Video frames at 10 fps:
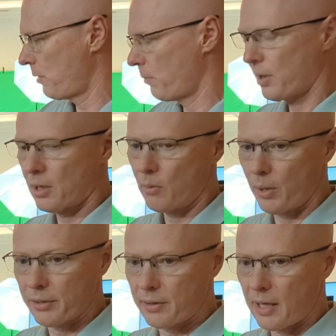to run our
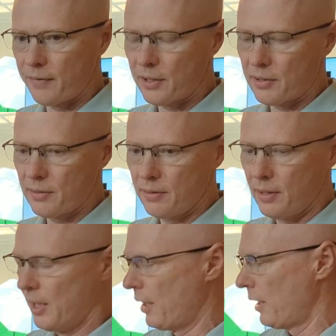weather graphics to.
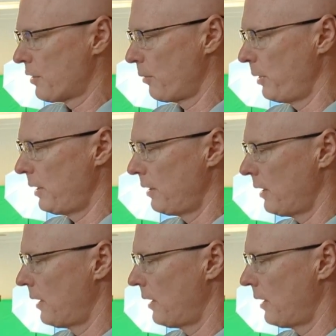So we